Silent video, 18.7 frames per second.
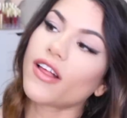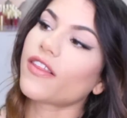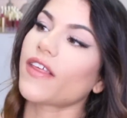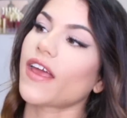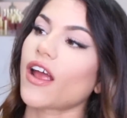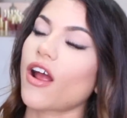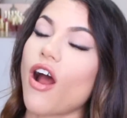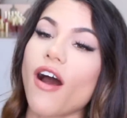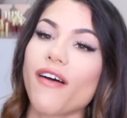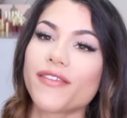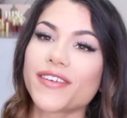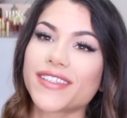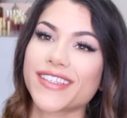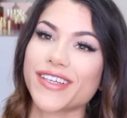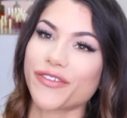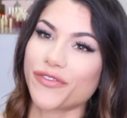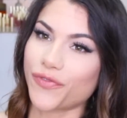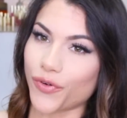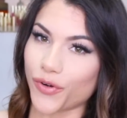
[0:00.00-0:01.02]
They are
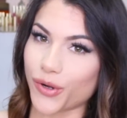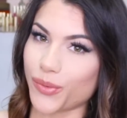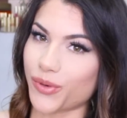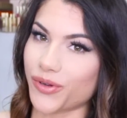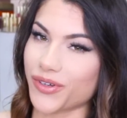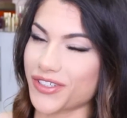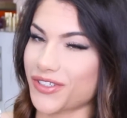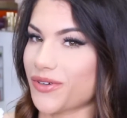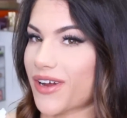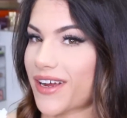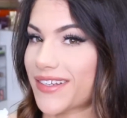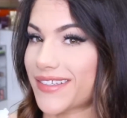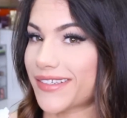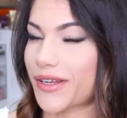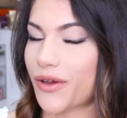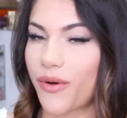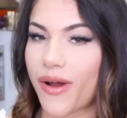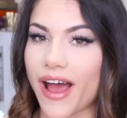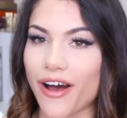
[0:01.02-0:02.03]
obviously affordable because you guys
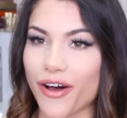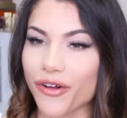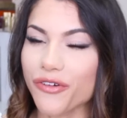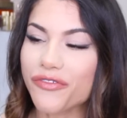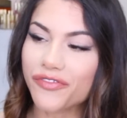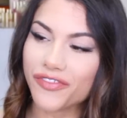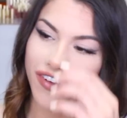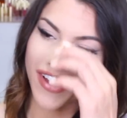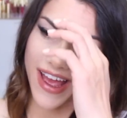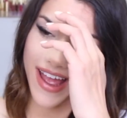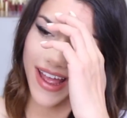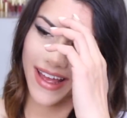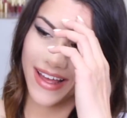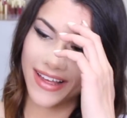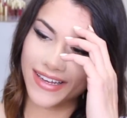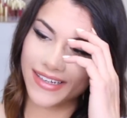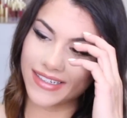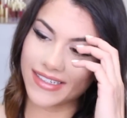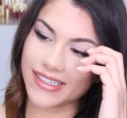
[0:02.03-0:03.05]
know e.l.f.
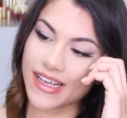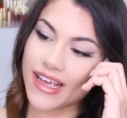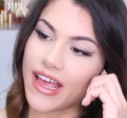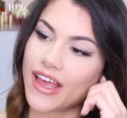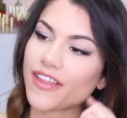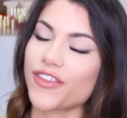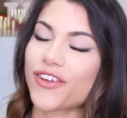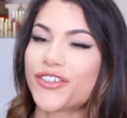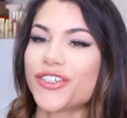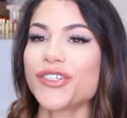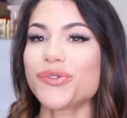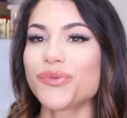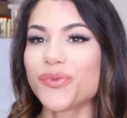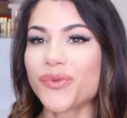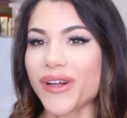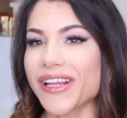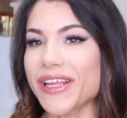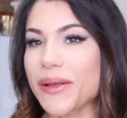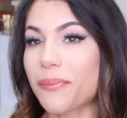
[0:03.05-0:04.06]
and they're just
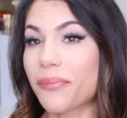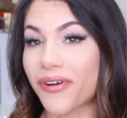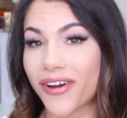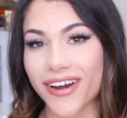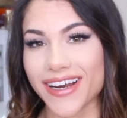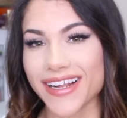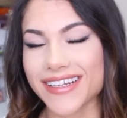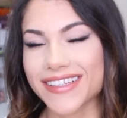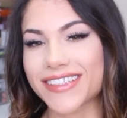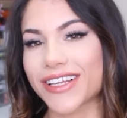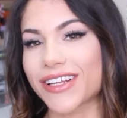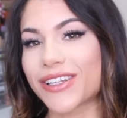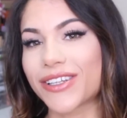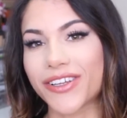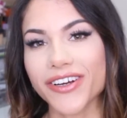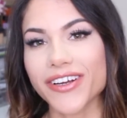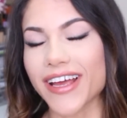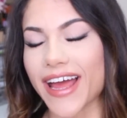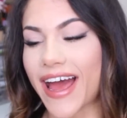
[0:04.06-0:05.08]
really pretty to
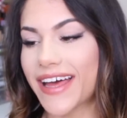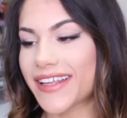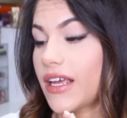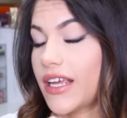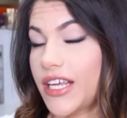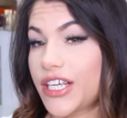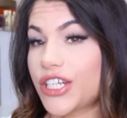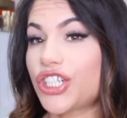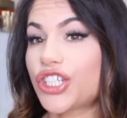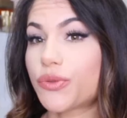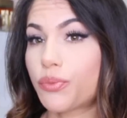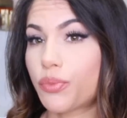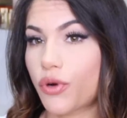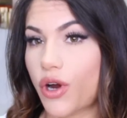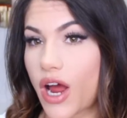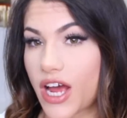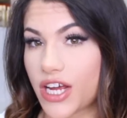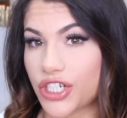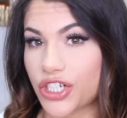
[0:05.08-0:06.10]
look at. Each
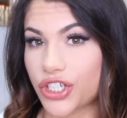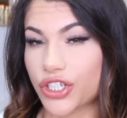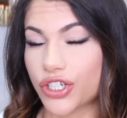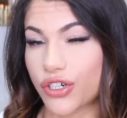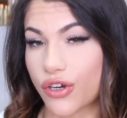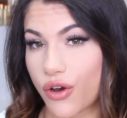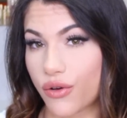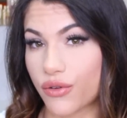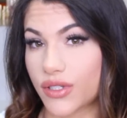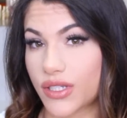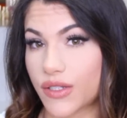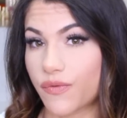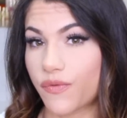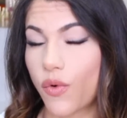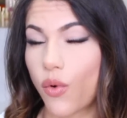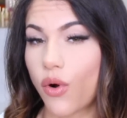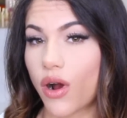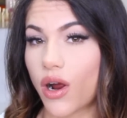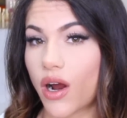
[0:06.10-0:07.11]
brush goes
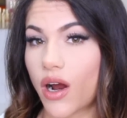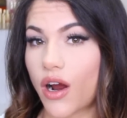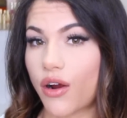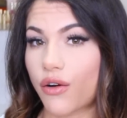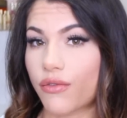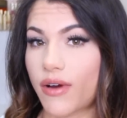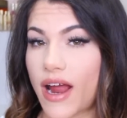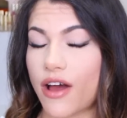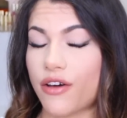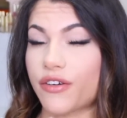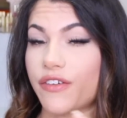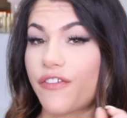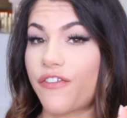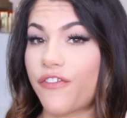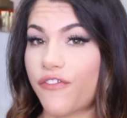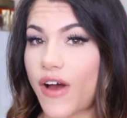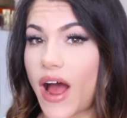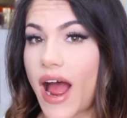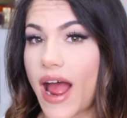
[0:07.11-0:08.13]
for around
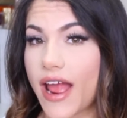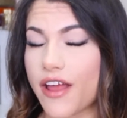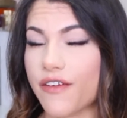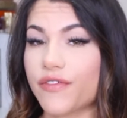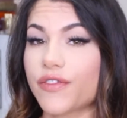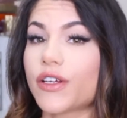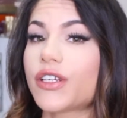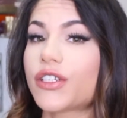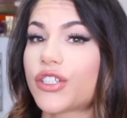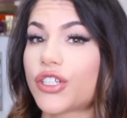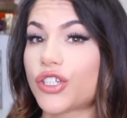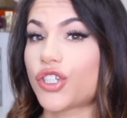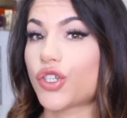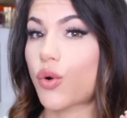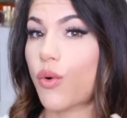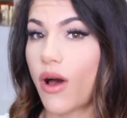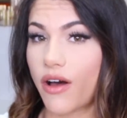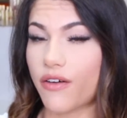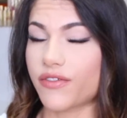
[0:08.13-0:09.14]
5 to
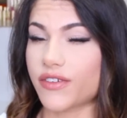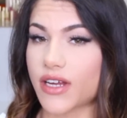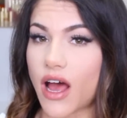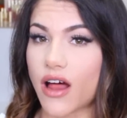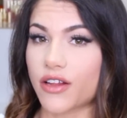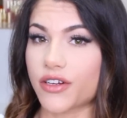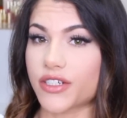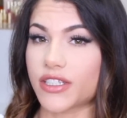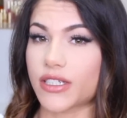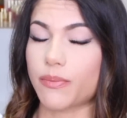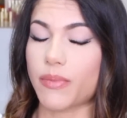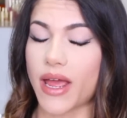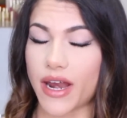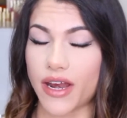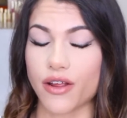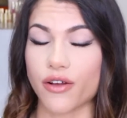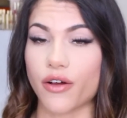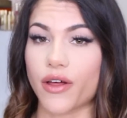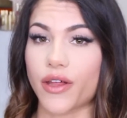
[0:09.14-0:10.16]
$12
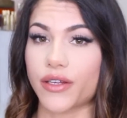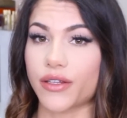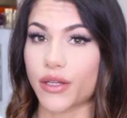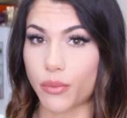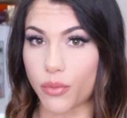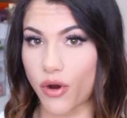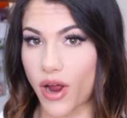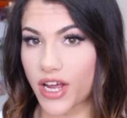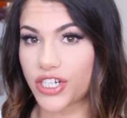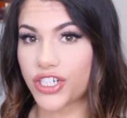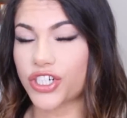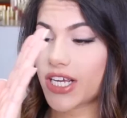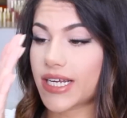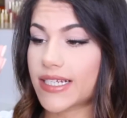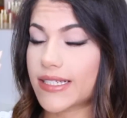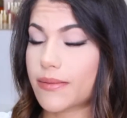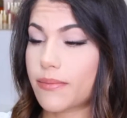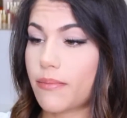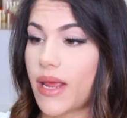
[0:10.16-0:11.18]
depending on the brush.
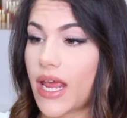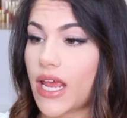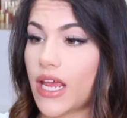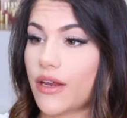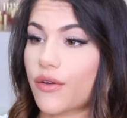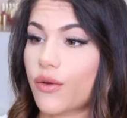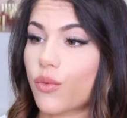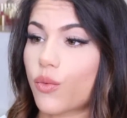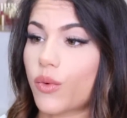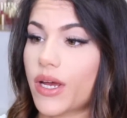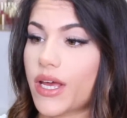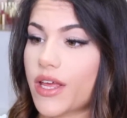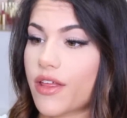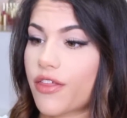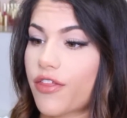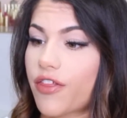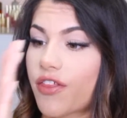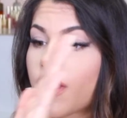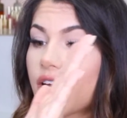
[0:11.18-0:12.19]
It is made
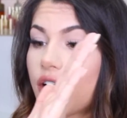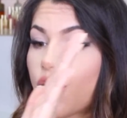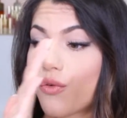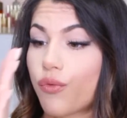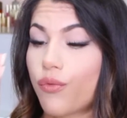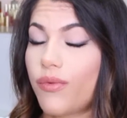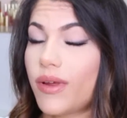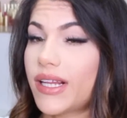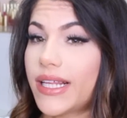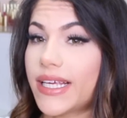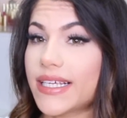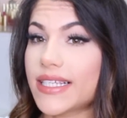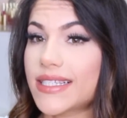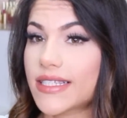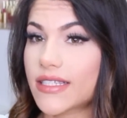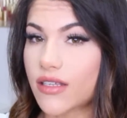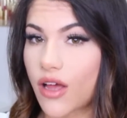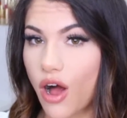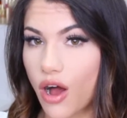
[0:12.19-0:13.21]
with really
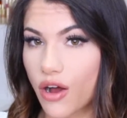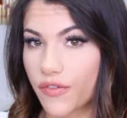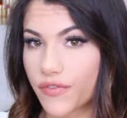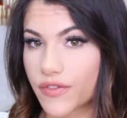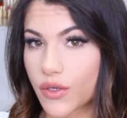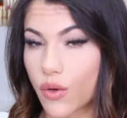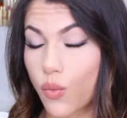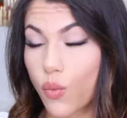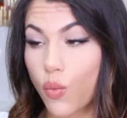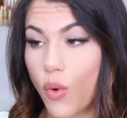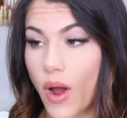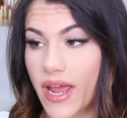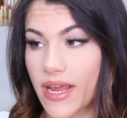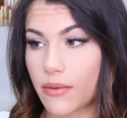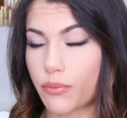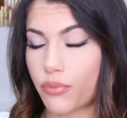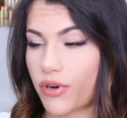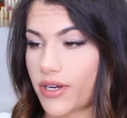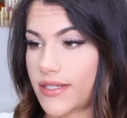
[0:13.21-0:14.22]
soft
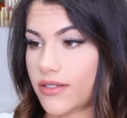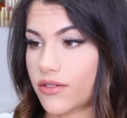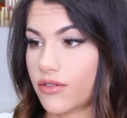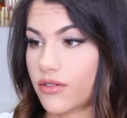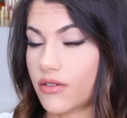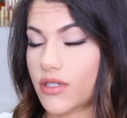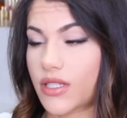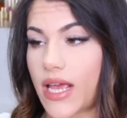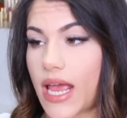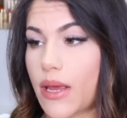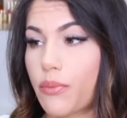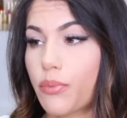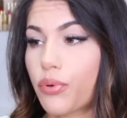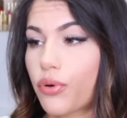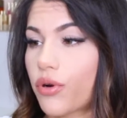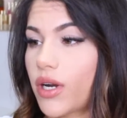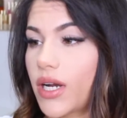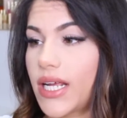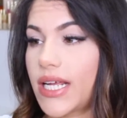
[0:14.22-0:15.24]
white bristles, a
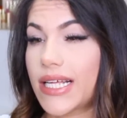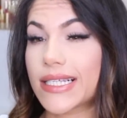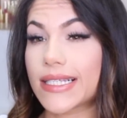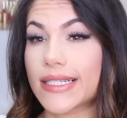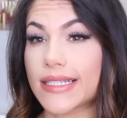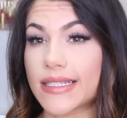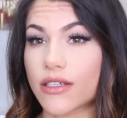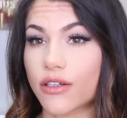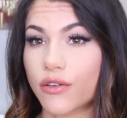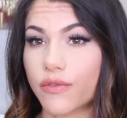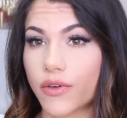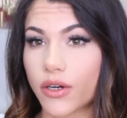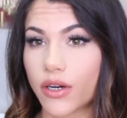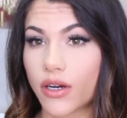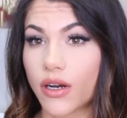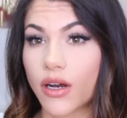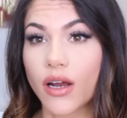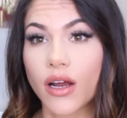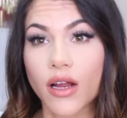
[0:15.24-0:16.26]
pretty
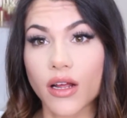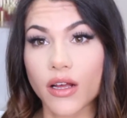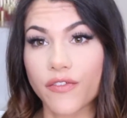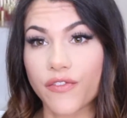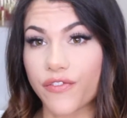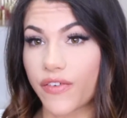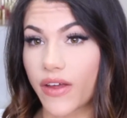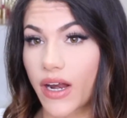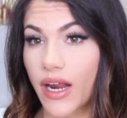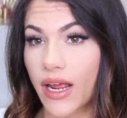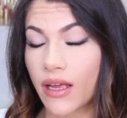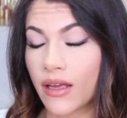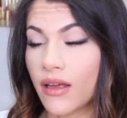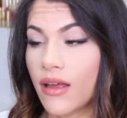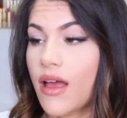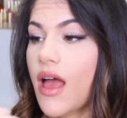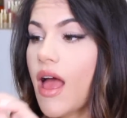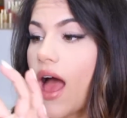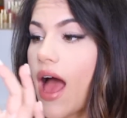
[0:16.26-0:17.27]
silver
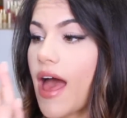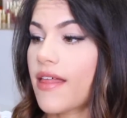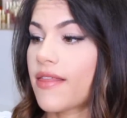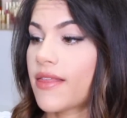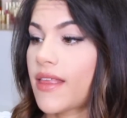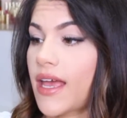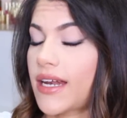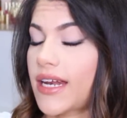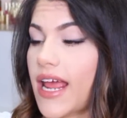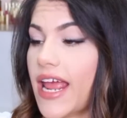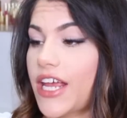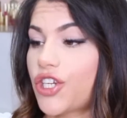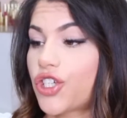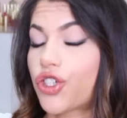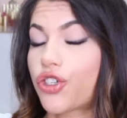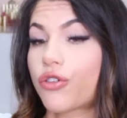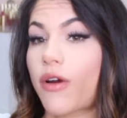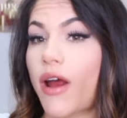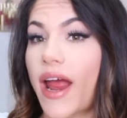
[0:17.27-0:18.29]
fitting, and then a
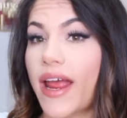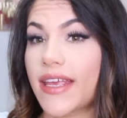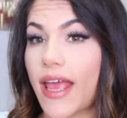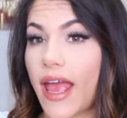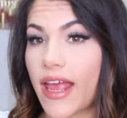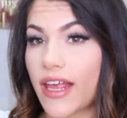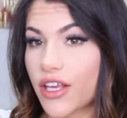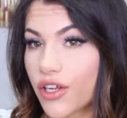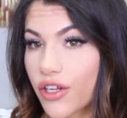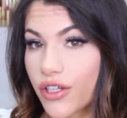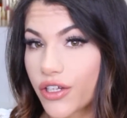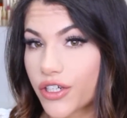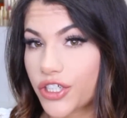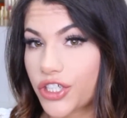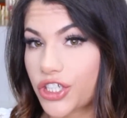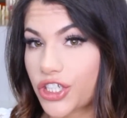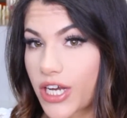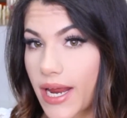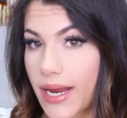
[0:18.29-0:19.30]

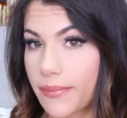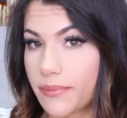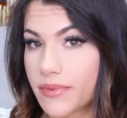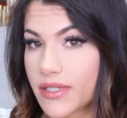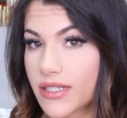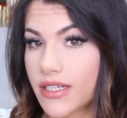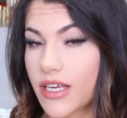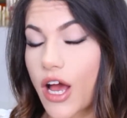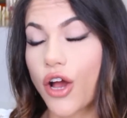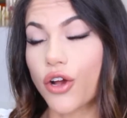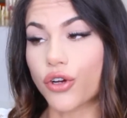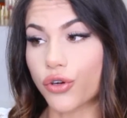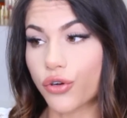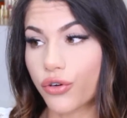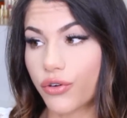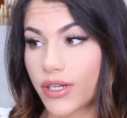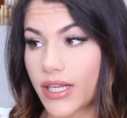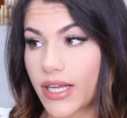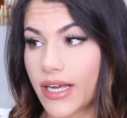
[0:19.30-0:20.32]
triangular shaped
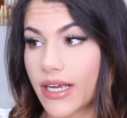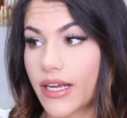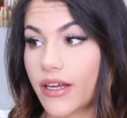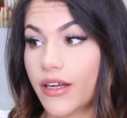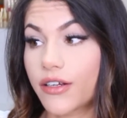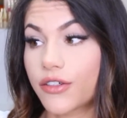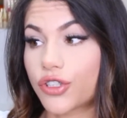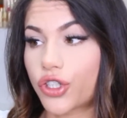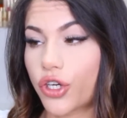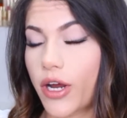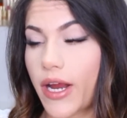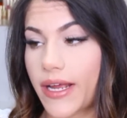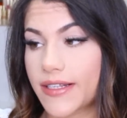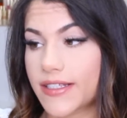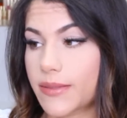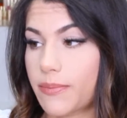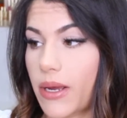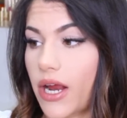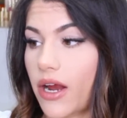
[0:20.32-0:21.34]
acrylic
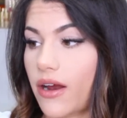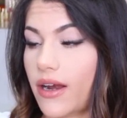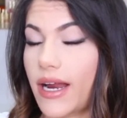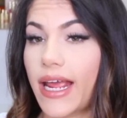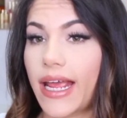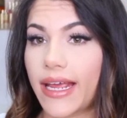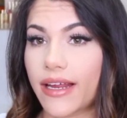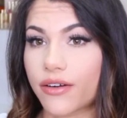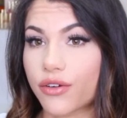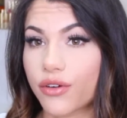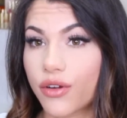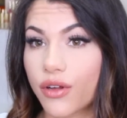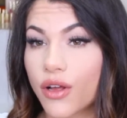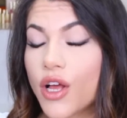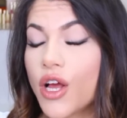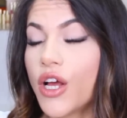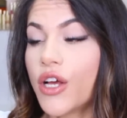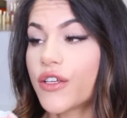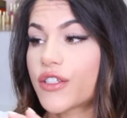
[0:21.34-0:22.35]
transparent handle.